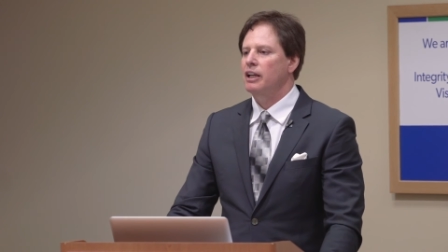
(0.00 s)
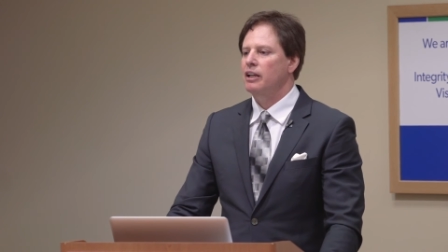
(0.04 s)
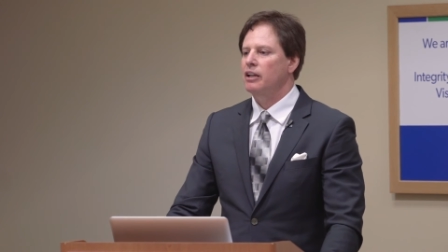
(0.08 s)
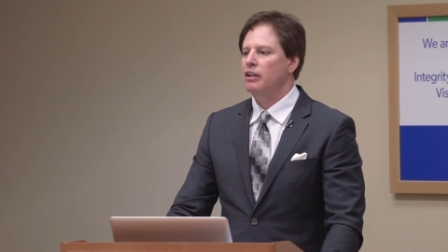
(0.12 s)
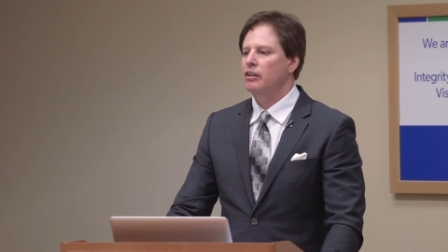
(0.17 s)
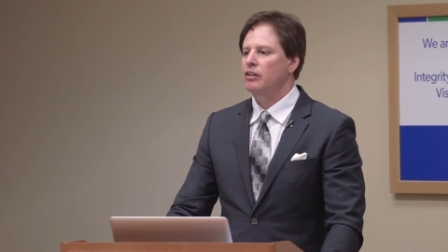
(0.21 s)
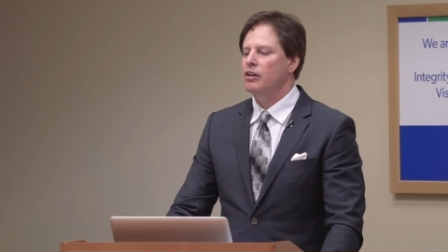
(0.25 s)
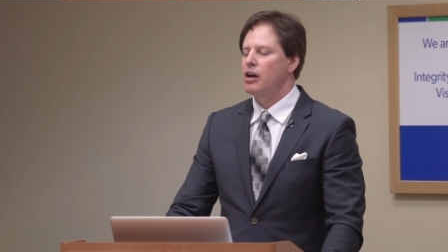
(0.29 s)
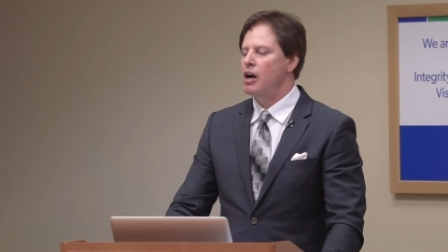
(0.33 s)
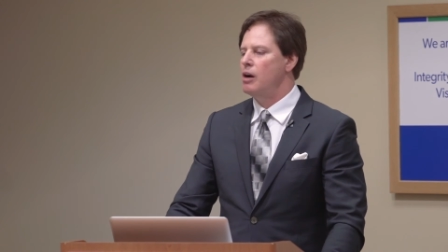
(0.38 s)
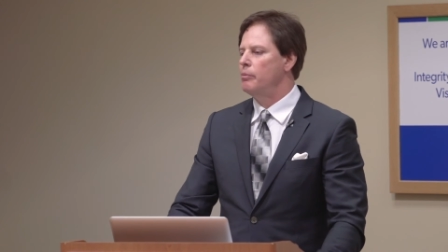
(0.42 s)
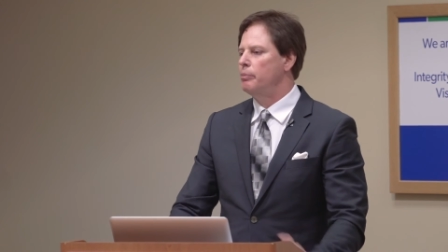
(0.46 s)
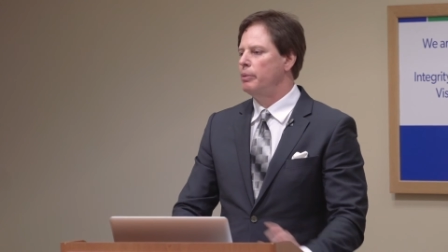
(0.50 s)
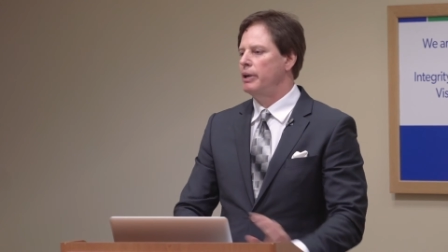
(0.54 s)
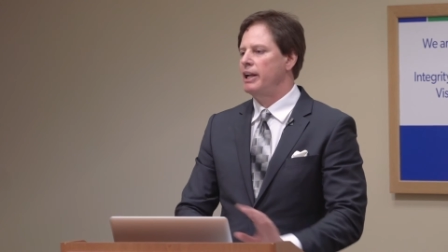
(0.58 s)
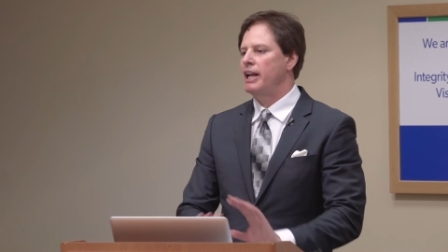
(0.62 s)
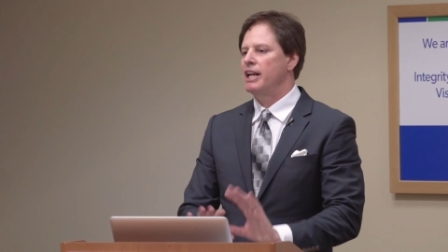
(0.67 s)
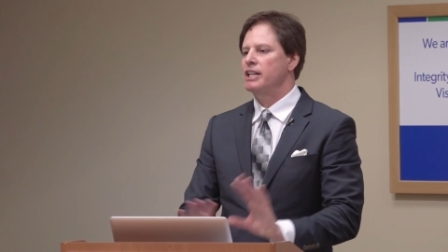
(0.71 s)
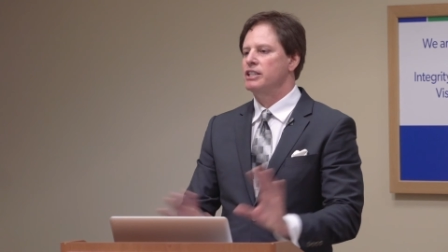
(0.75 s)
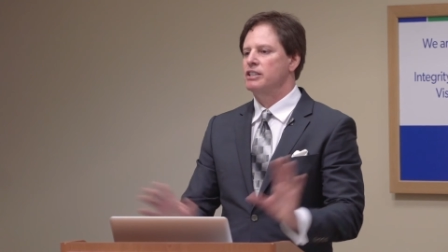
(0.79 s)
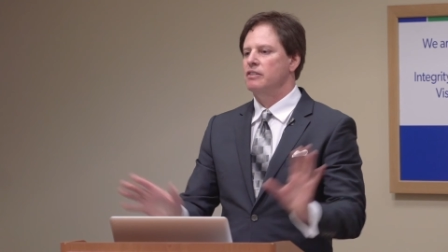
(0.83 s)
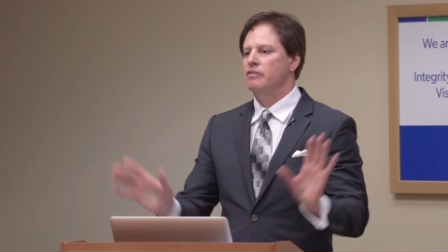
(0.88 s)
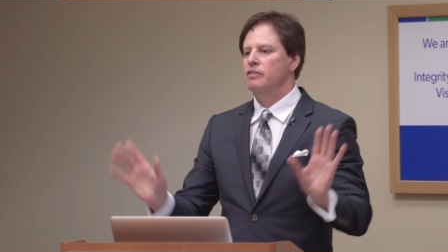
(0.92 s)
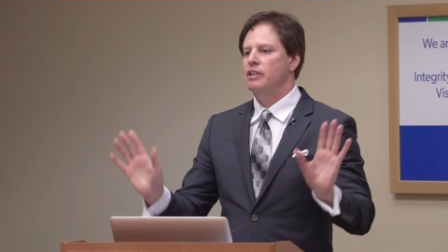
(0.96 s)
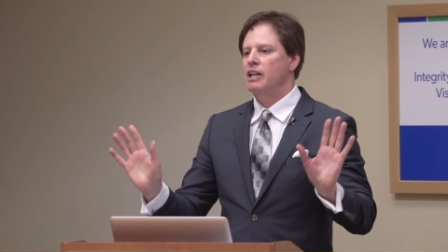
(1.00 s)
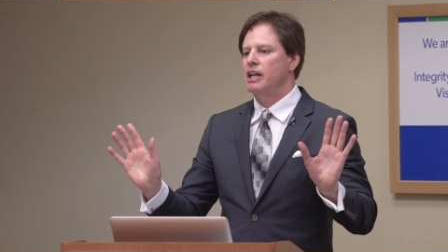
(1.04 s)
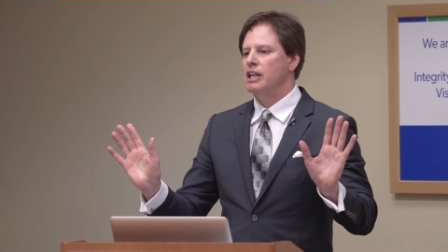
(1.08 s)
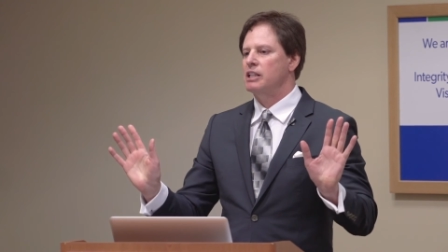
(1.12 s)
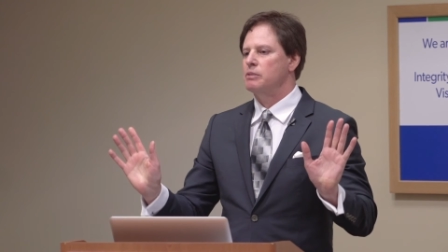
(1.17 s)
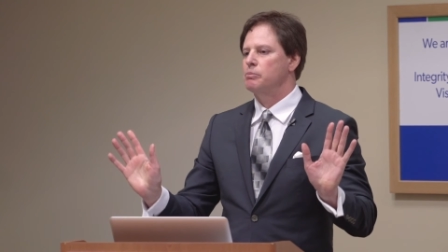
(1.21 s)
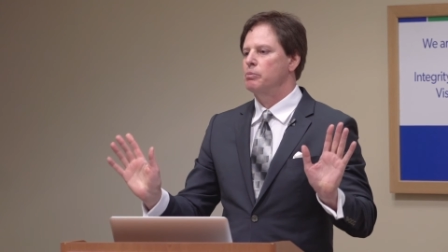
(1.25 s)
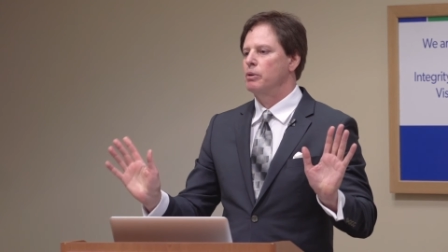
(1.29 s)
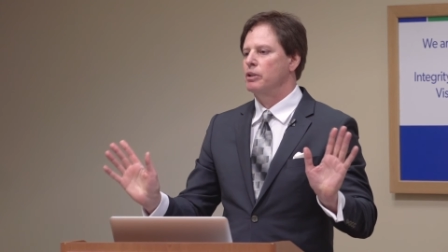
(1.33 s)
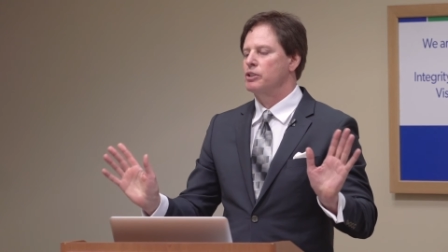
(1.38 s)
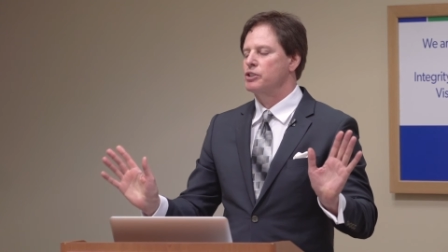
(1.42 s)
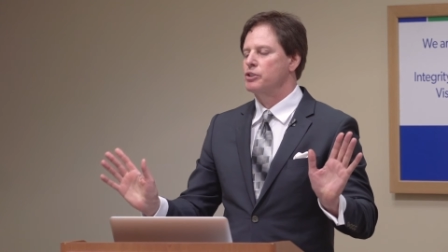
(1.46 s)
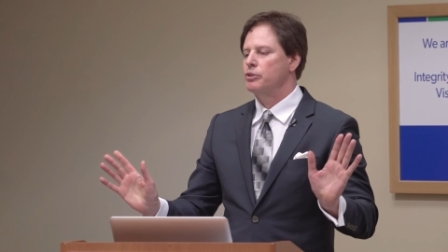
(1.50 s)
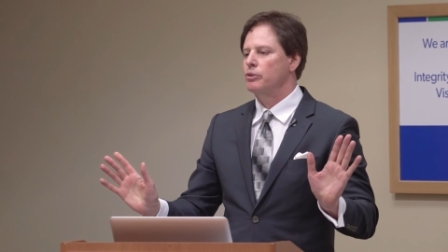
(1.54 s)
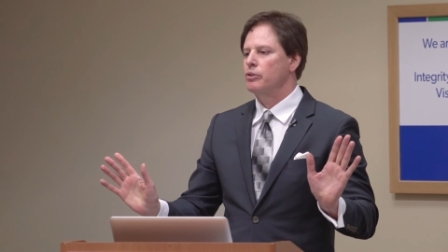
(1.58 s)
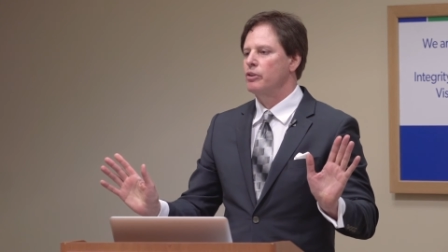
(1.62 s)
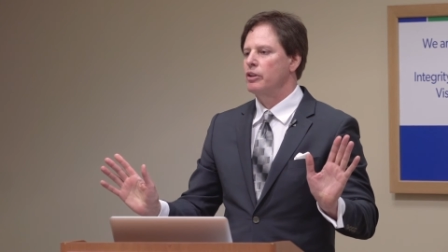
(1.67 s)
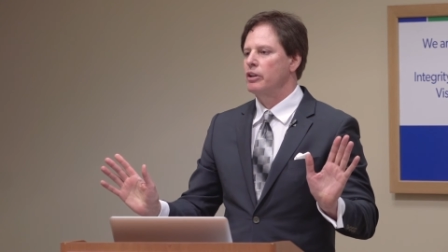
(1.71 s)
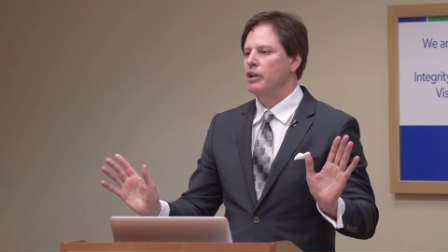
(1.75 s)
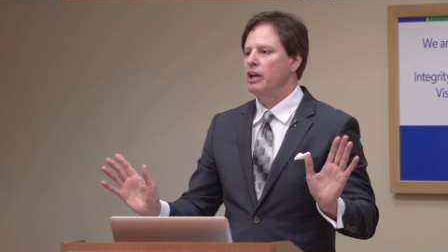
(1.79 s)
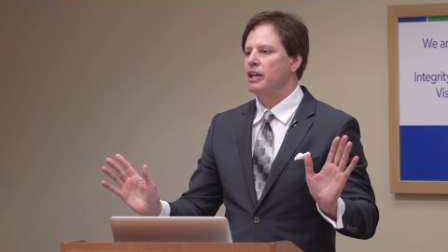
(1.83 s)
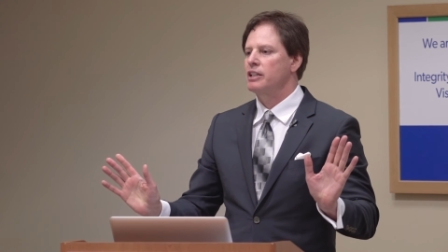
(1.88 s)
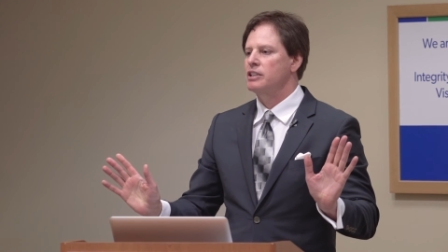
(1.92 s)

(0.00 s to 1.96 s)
in comprehensive textbooks through the